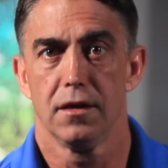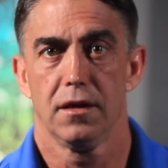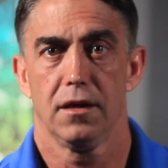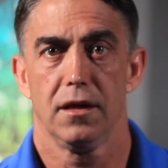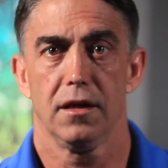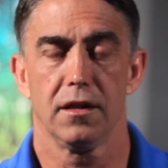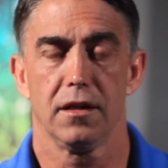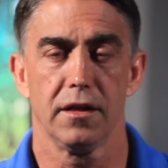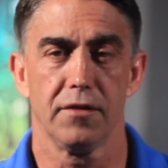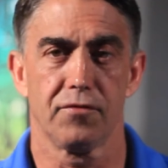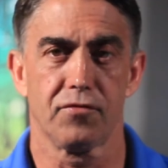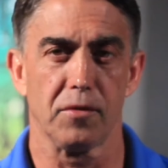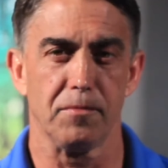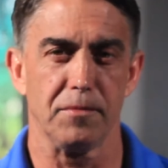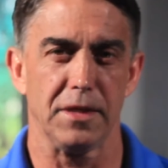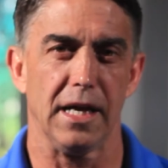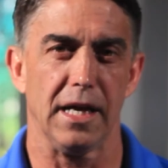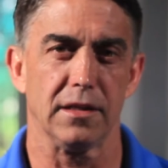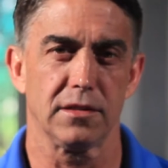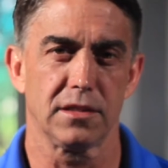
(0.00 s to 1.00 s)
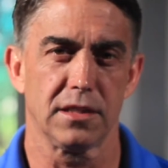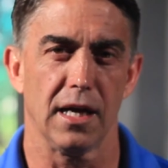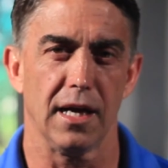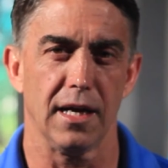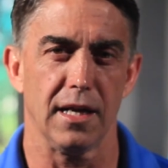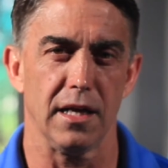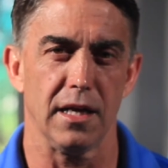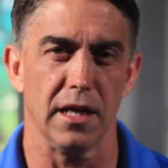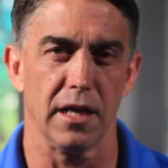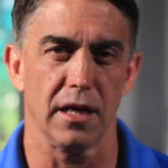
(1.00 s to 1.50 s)
and live from the outside
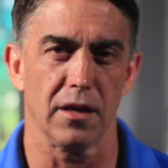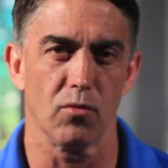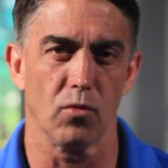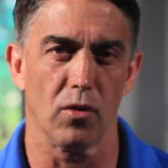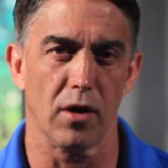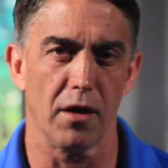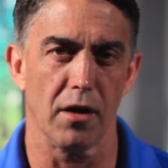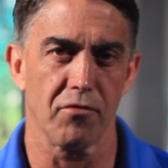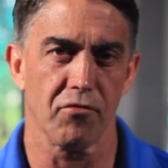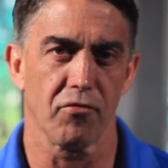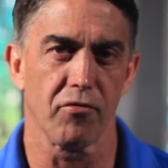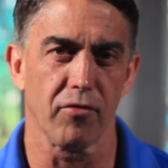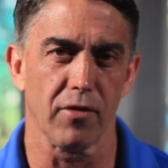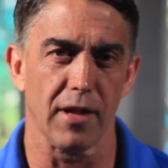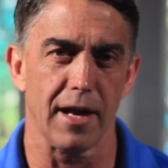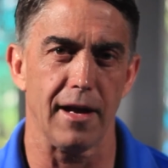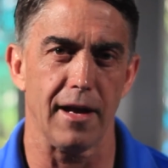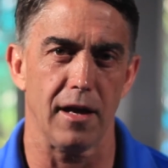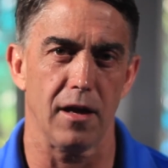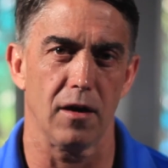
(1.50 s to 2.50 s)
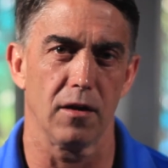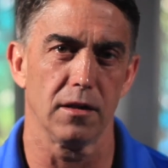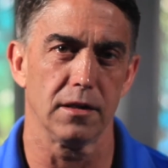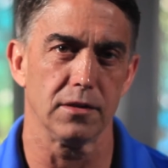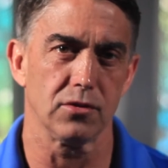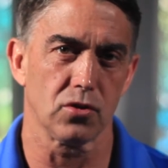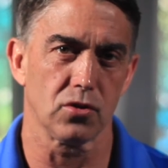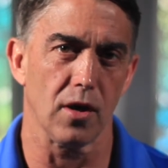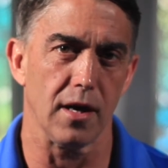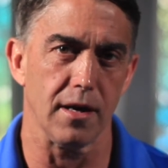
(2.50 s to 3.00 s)
in where I flail and
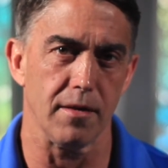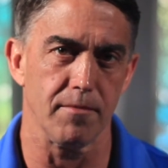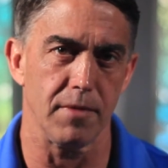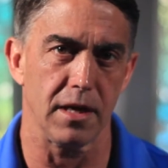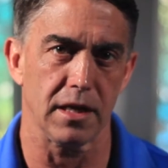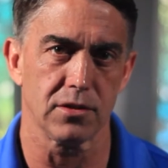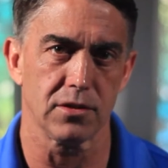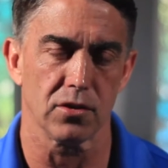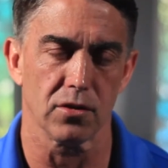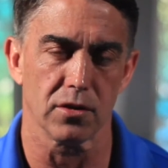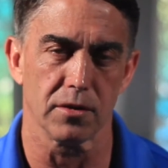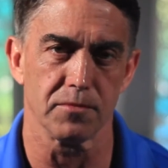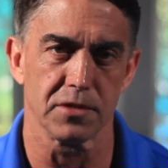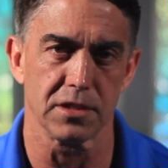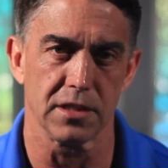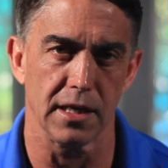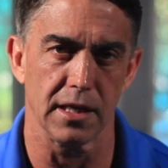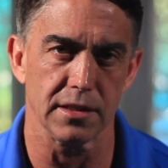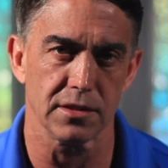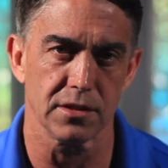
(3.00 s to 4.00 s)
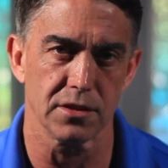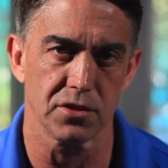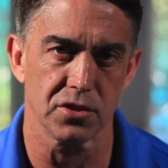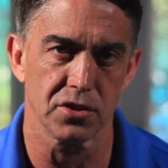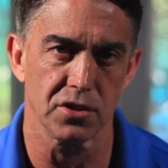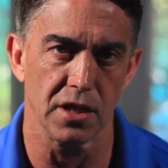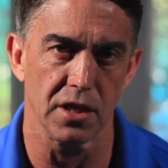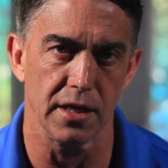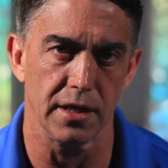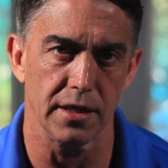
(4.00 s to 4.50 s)
try to make circumstances
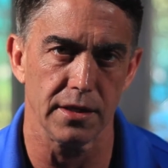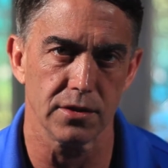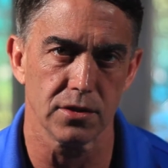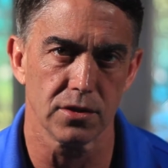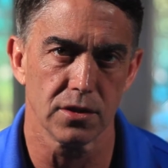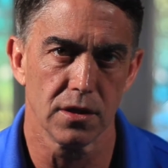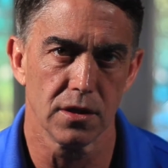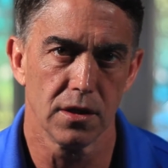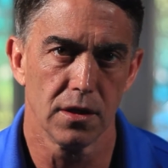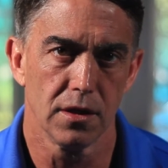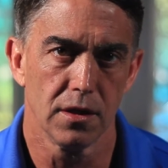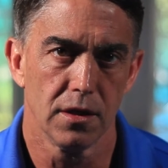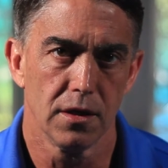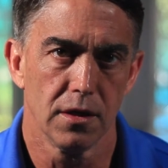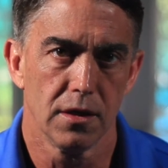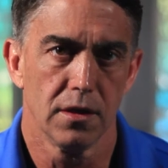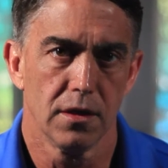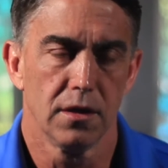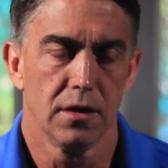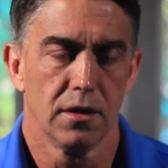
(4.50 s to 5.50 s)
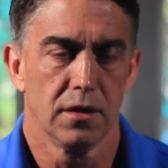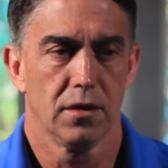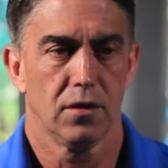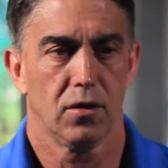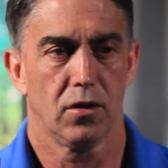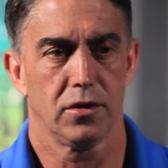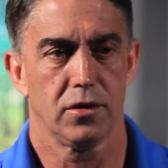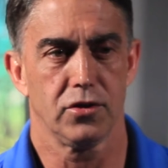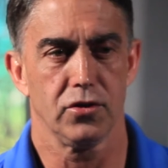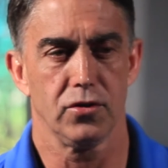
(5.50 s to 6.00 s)
change?
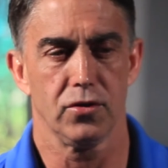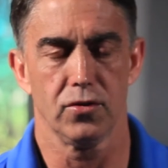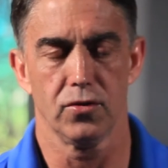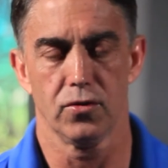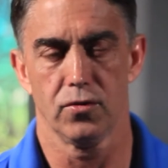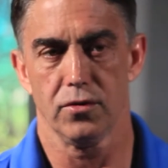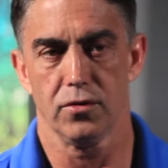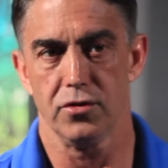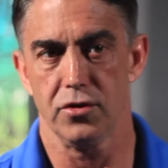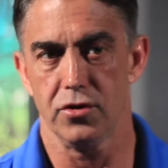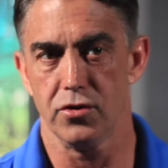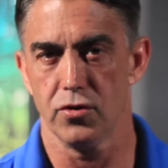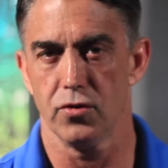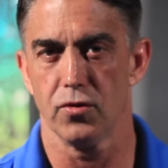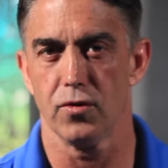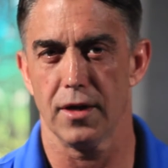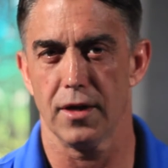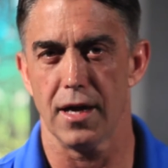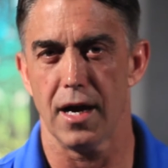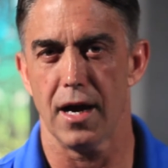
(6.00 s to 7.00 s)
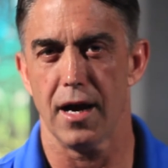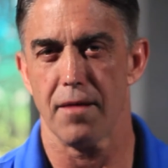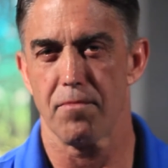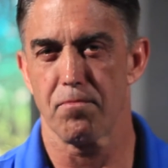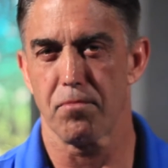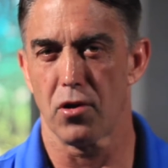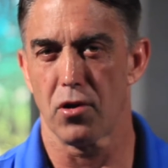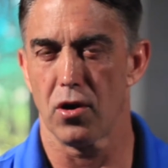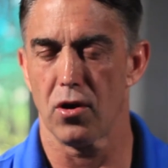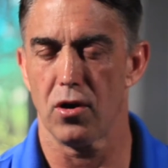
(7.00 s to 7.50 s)
Or do you and I
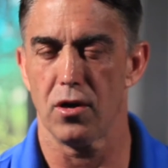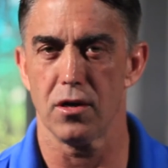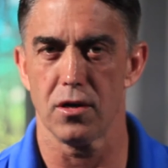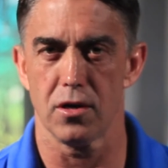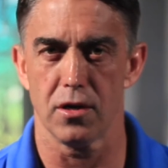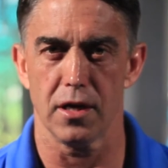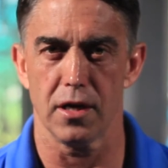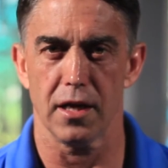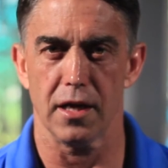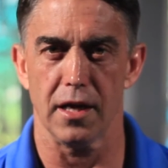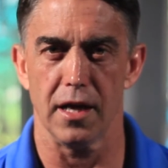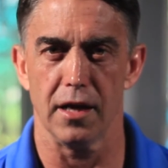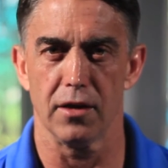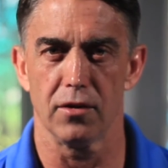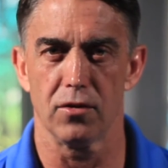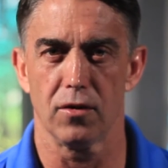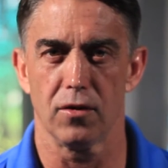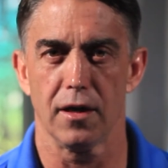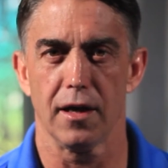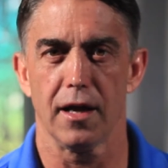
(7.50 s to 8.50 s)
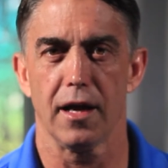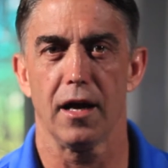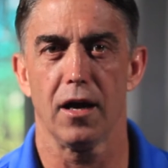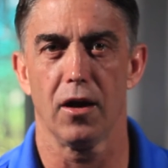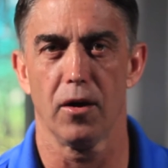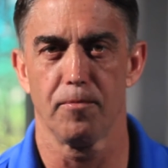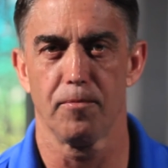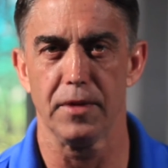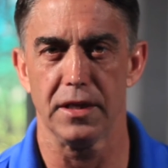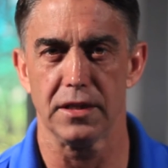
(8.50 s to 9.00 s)
partner together and
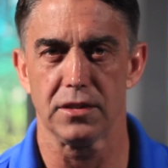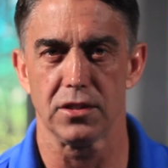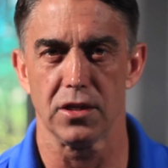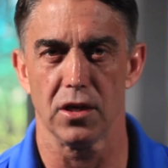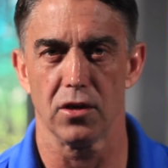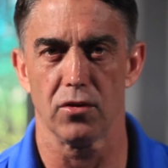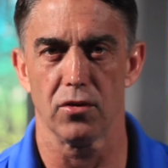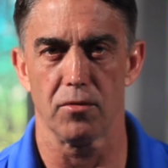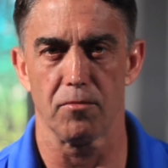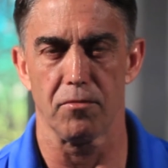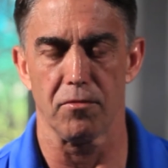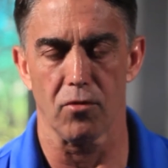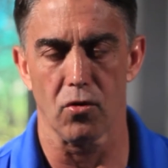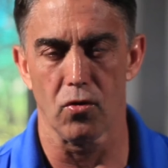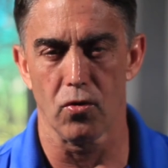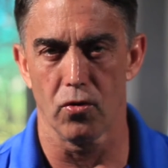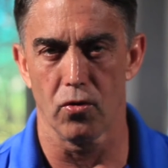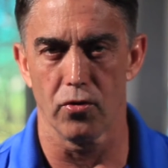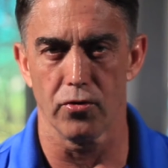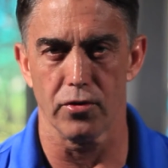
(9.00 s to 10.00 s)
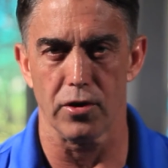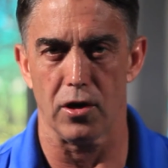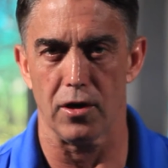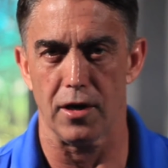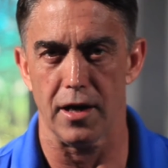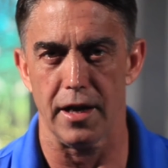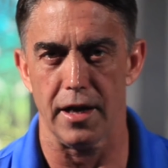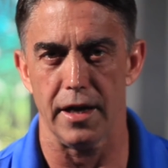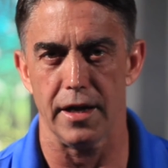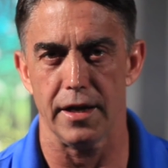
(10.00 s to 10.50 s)
help each other, hold our
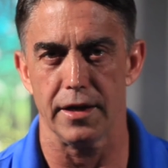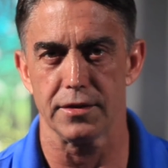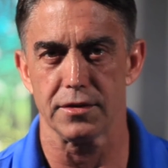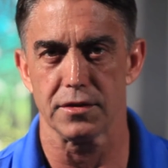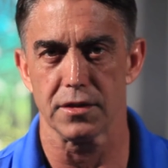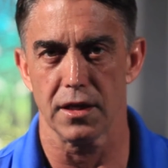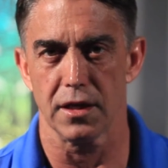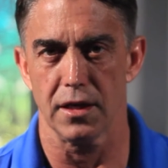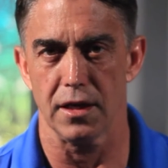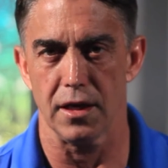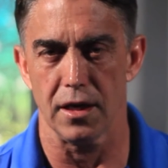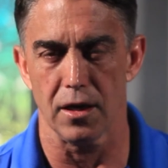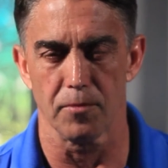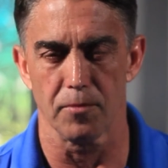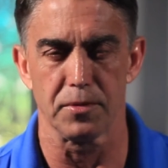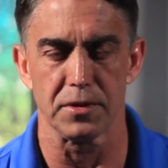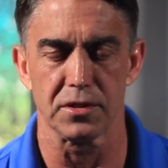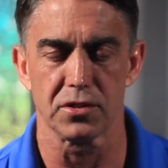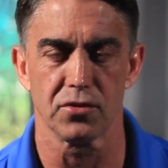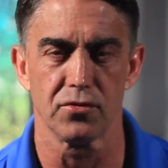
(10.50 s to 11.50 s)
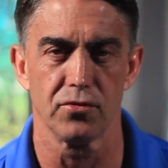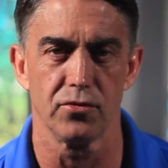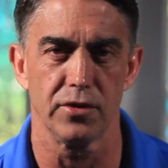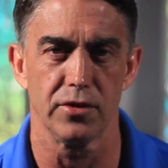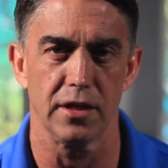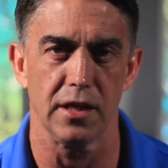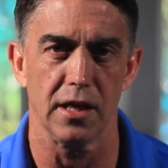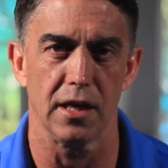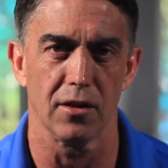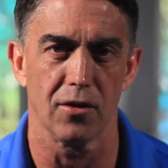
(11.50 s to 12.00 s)
hands, and help us through the
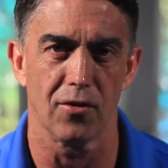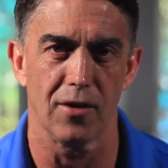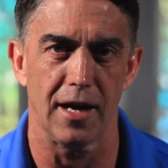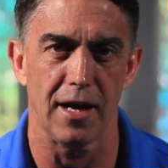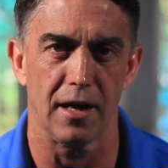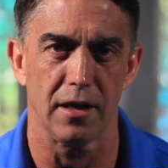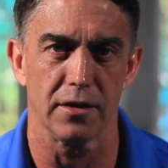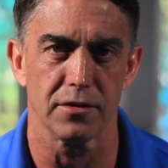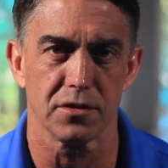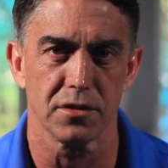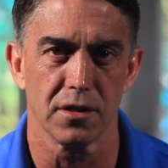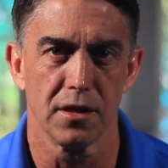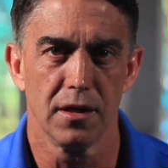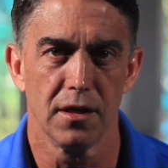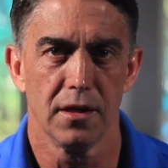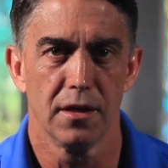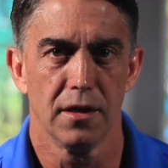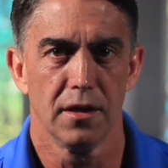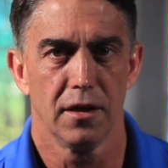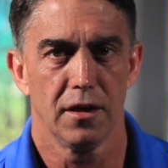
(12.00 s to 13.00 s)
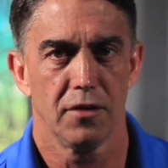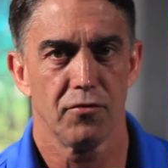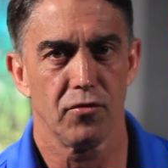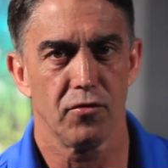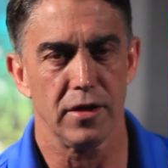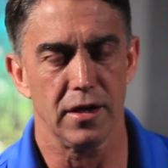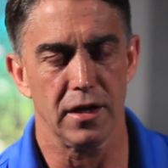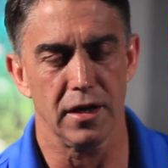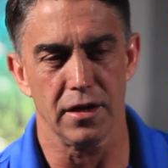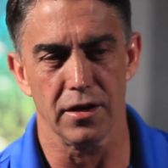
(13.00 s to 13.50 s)
Yellow House If we
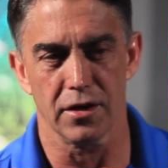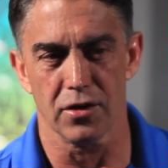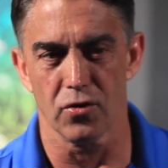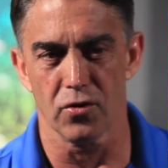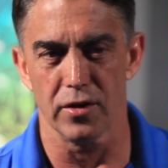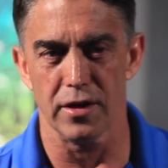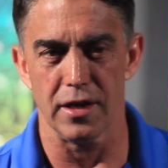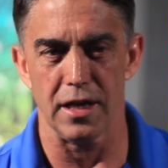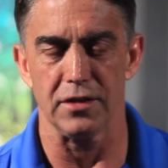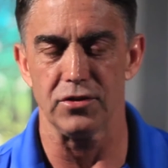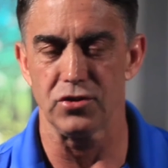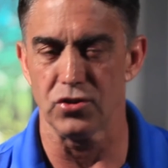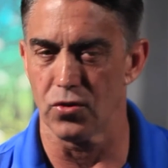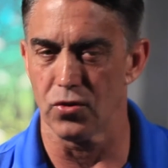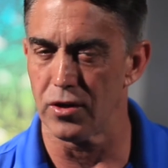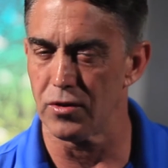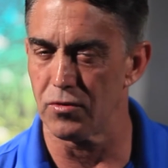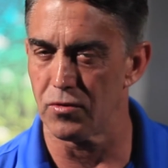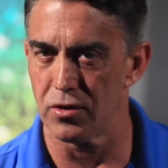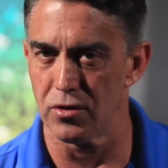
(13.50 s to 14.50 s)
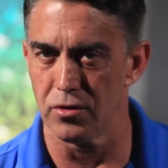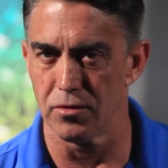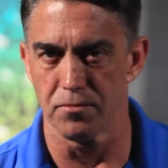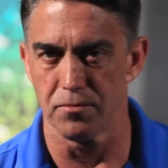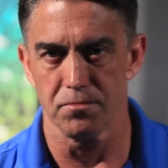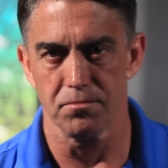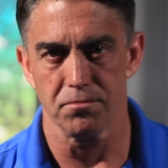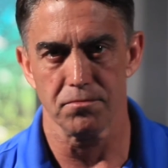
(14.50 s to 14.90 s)
need to go in that joy room,